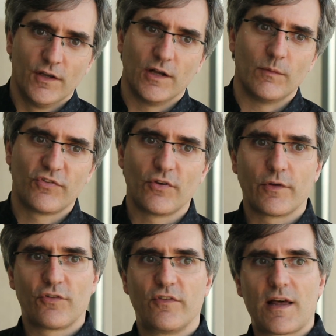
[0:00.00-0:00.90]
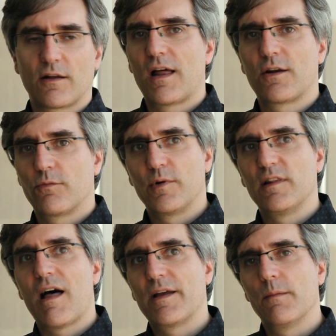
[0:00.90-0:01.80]
Um, so there's not a lot of
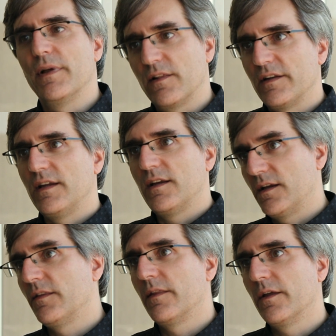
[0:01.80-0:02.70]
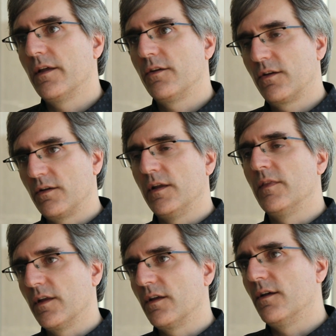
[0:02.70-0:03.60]
reliability in the
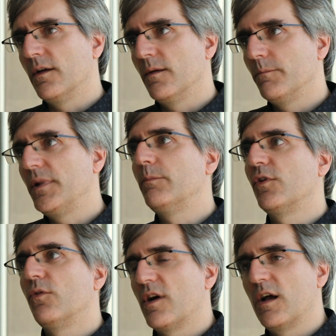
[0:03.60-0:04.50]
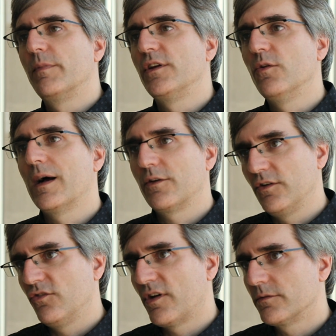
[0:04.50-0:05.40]
in the um, people who are helping you out
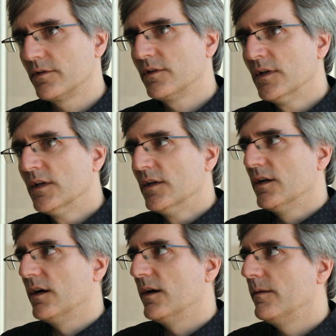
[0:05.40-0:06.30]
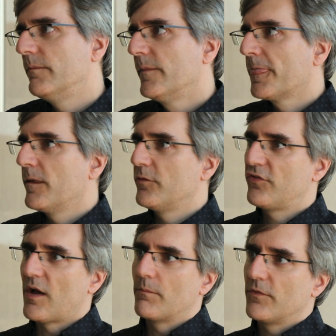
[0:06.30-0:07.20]
in general. Um,
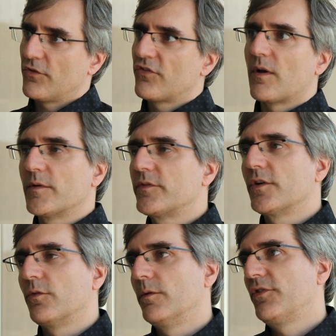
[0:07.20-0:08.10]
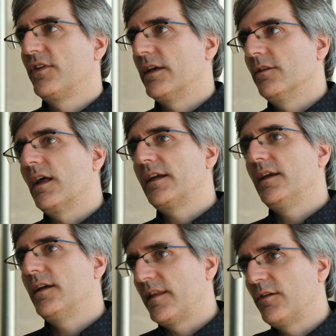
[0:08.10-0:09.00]
some some of the groups get
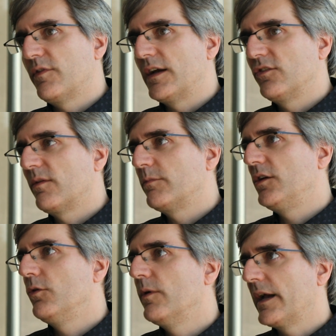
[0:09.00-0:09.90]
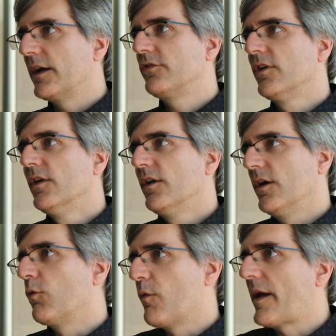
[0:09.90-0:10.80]
lucky and they find somebody who has
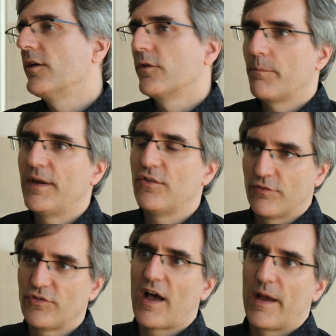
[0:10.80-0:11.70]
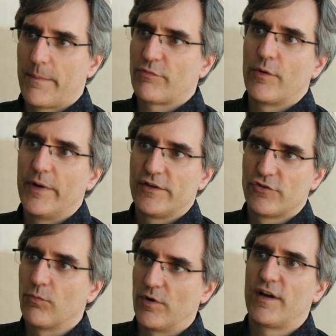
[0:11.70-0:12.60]
a regular piece of time every week
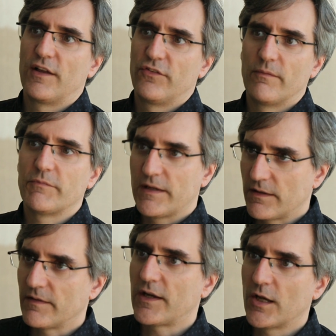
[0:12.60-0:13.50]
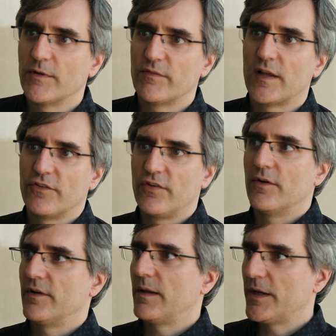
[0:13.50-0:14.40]
to work on something and they come and
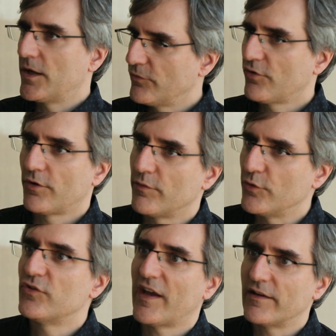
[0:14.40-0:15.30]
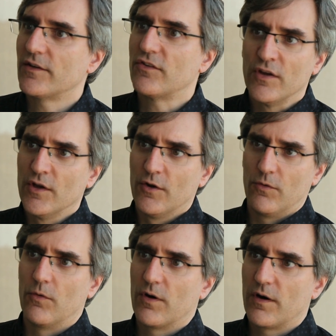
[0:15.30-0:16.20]
volunteer and they become sort of lieutenant
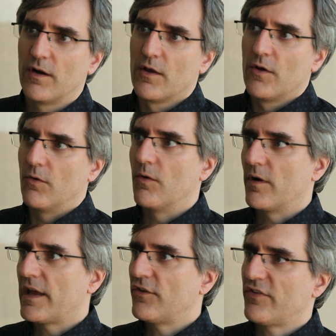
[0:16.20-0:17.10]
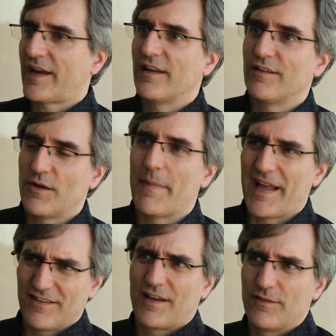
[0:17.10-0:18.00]
or or a second in
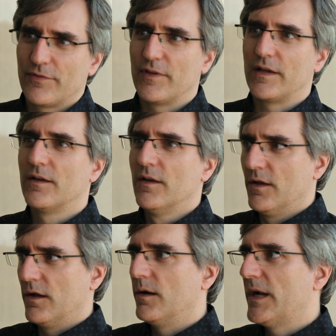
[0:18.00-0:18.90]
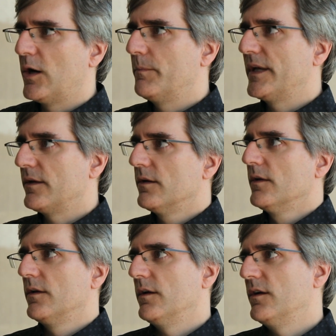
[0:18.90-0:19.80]
command kind of thing um, helping
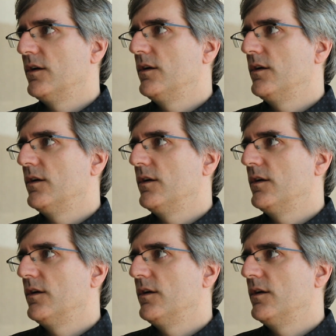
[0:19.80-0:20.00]
uh,